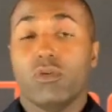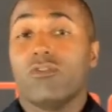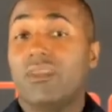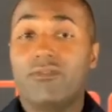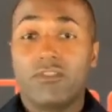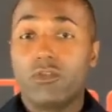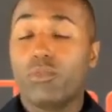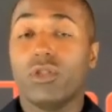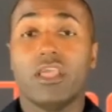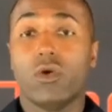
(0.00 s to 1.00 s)
or even if you
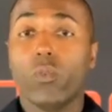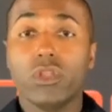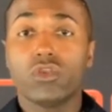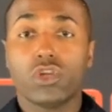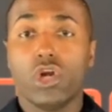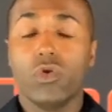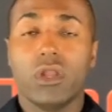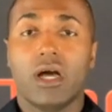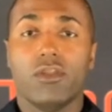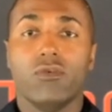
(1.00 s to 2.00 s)
put like a winter coat
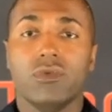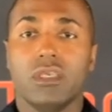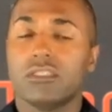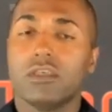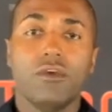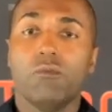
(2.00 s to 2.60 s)
on over this,